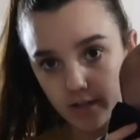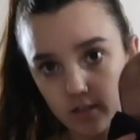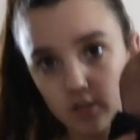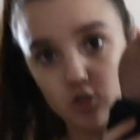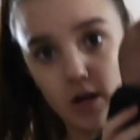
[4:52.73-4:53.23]

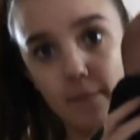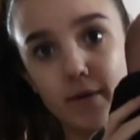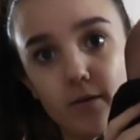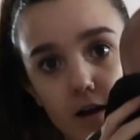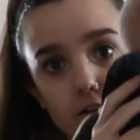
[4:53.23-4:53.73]
is
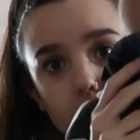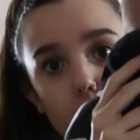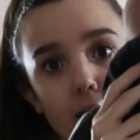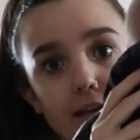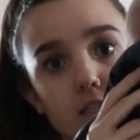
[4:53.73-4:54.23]
strap it around
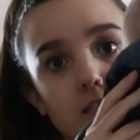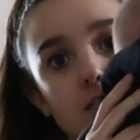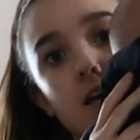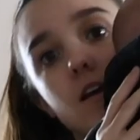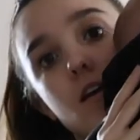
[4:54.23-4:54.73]
your
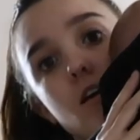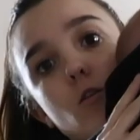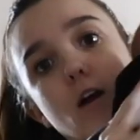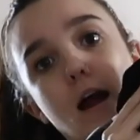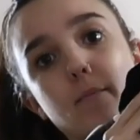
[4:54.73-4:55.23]
waist
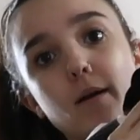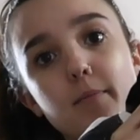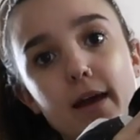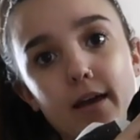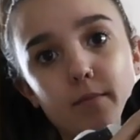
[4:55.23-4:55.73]
grab
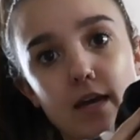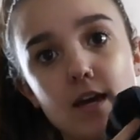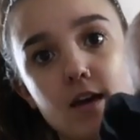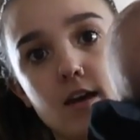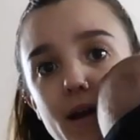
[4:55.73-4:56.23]
your
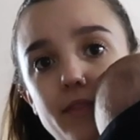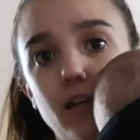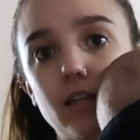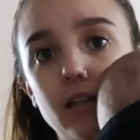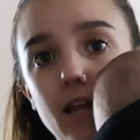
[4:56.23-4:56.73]
baby, spread
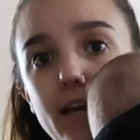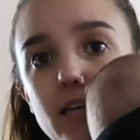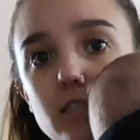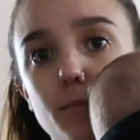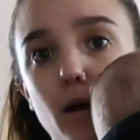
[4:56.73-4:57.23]
their little
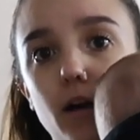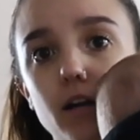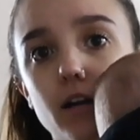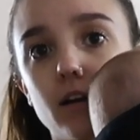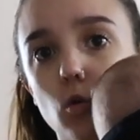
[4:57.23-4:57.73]
leggies
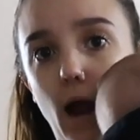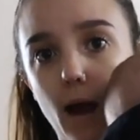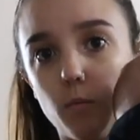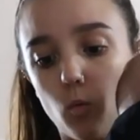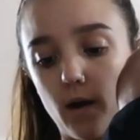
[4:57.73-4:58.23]
apart,
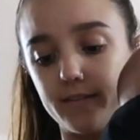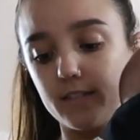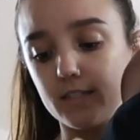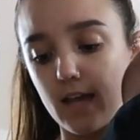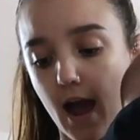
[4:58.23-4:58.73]
grab
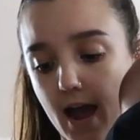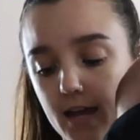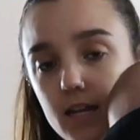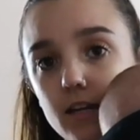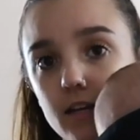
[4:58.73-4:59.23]
one
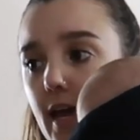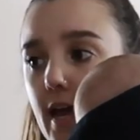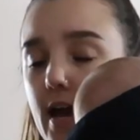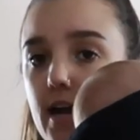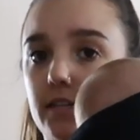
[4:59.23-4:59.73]
side
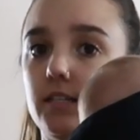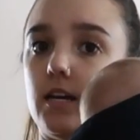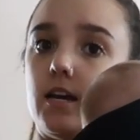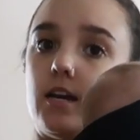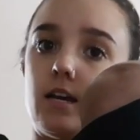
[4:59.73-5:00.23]
and